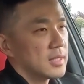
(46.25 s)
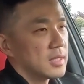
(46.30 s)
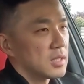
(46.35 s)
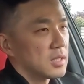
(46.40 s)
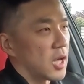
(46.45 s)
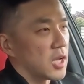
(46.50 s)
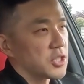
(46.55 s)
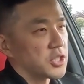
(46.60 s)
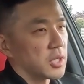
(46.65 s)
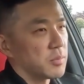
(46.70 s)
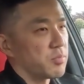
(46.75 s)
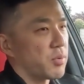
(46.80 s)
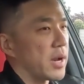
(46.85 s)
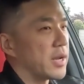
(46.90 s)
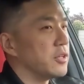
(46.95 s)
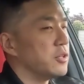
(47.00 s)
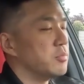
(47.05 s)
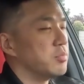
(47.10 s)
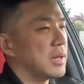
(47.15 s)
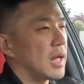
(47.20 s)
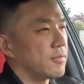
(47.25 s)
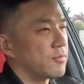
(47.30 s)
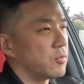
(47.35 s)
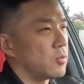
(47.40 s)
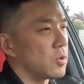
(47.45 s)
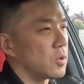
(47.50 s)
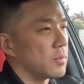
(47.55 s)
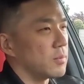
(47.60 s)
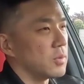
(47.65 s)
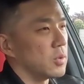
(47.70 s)
launching a brand new
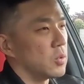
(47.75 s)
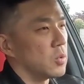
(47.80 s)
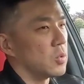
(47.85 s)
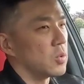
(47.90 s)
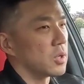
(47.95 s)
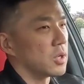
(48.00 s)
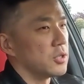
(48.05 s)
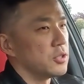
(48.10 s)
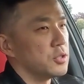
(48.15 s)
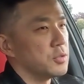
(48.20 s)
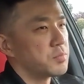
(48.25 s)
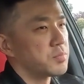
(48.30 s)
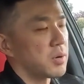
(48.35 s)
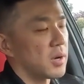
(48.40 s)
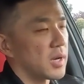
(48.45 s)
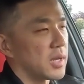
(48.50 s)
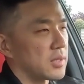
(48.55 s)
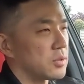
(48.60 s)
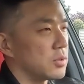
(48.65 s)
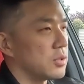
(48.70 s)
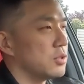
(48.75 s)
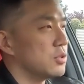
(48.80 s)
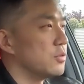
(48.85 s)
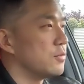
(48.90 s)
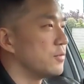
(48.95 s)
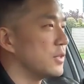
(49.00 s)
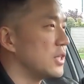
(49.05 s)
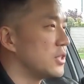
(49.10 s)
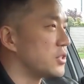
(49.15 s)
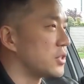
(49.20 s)
platform or a new product or a
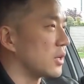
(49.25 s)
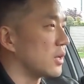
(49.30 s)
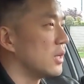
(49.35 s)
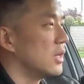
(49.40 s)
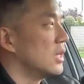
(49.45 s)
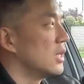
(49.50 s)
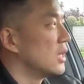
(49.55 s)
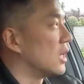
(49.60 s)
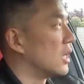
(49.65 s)
new feature,